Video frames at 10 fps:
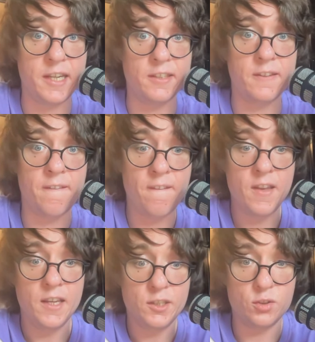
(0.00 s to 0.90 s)
You can
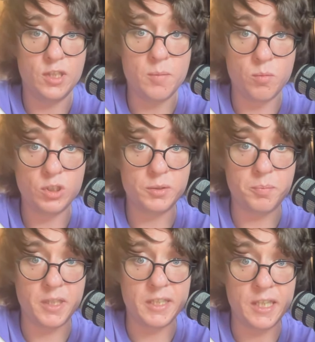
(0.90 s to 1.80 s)
pass a function here.
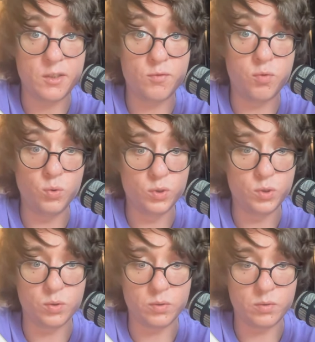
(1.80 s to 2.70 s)

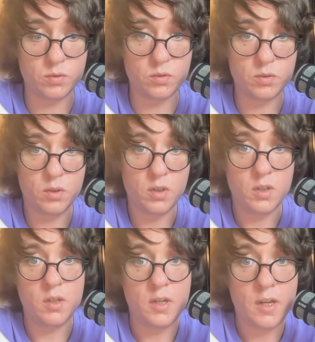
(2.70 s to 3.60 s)
In this function,
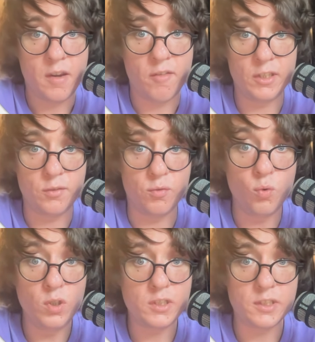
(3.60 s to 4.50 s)
you will have pref
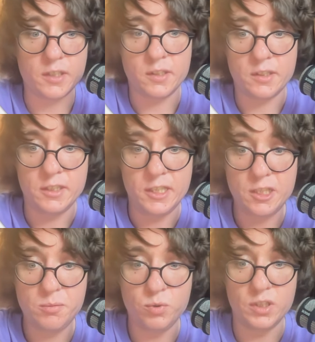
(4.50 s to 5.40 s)
state.
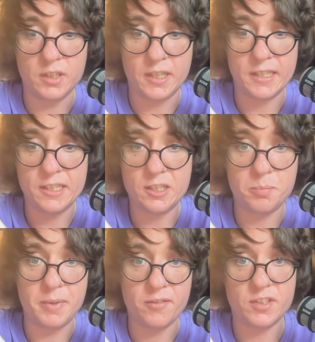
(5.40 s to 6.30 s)
This is
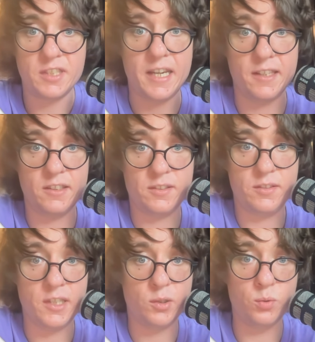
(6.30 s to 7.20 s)
convenient when,
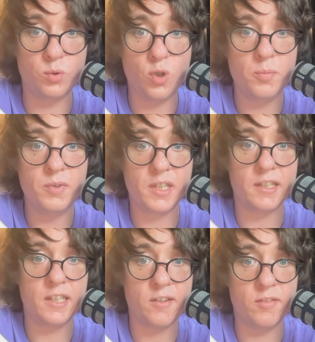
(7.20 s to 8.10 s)
for example,
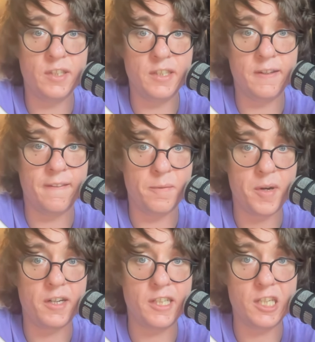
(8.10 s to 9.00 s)
you for some
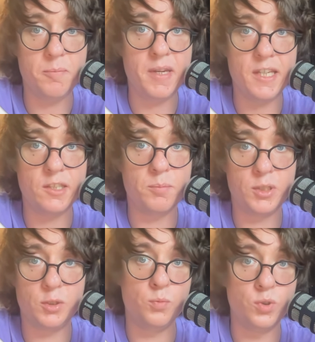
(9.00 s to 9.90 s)
reason
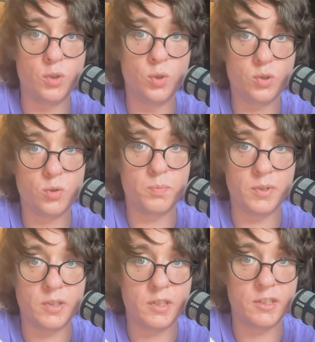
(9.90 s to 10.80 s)
do not have
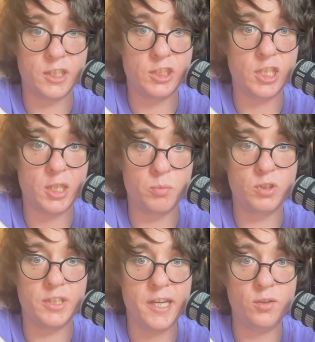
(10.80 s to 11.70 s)
access to the initial
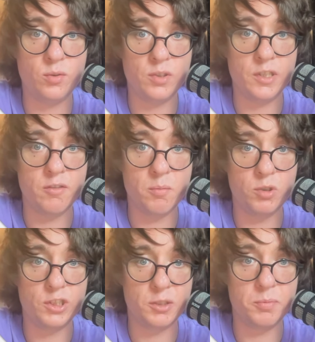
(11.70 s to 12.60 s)
state,
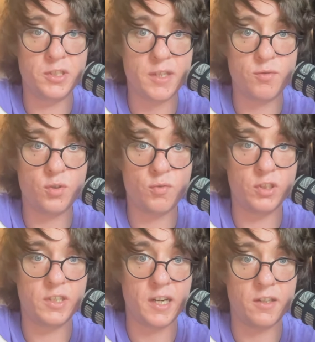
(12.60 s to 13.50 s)
and you can record
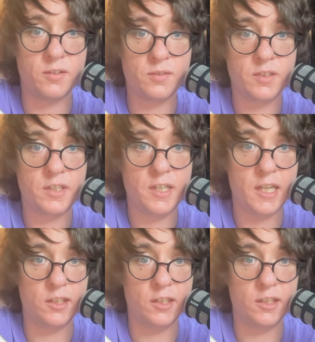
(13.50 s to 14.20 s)
everything like this.